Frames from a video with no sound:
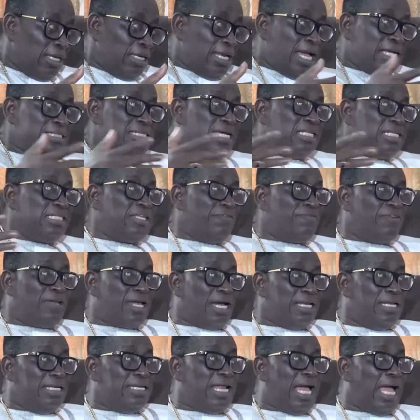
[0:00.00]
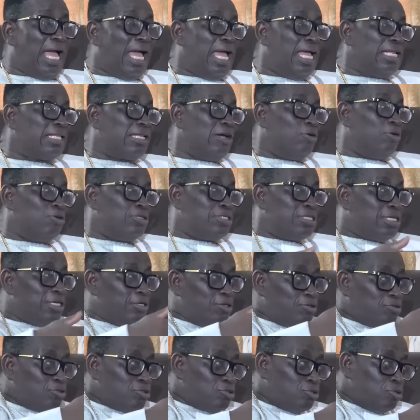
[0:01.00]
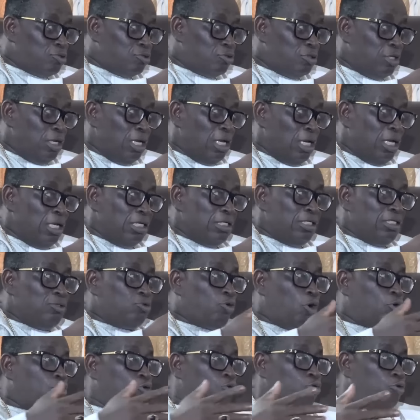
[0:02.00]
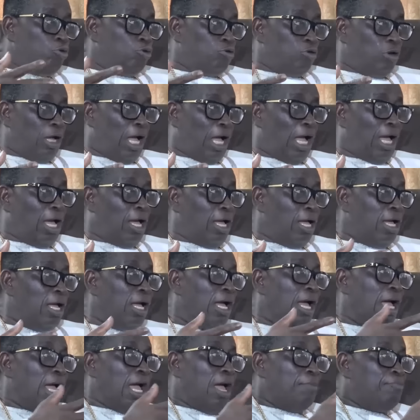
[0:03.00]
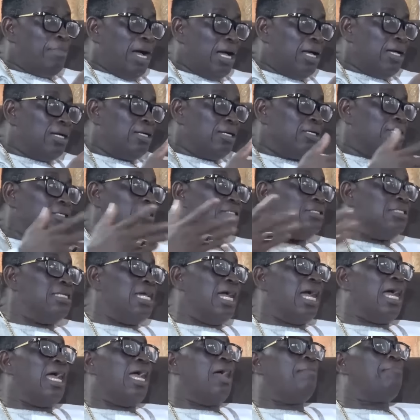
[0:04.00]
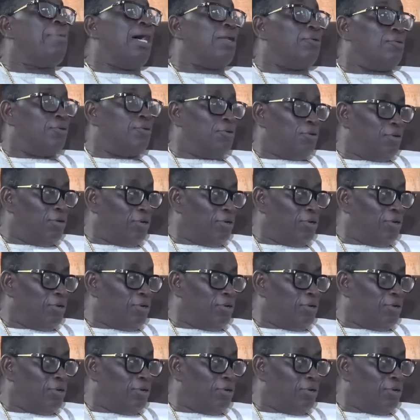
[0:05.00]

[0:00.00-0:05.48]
Now, scientifically not at all, you know. Dokuno Emma Nia Eman.